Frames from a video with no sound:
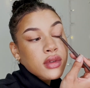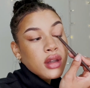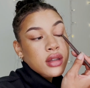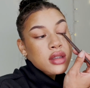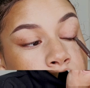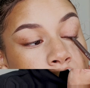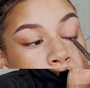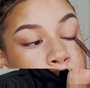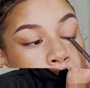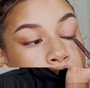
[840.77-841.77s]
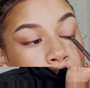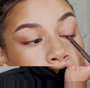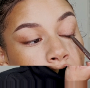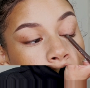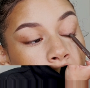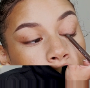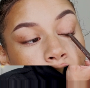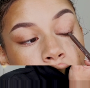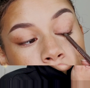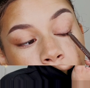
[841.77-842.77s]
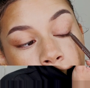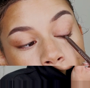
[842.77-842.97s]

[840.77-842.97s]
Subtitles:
I smudge it along the lash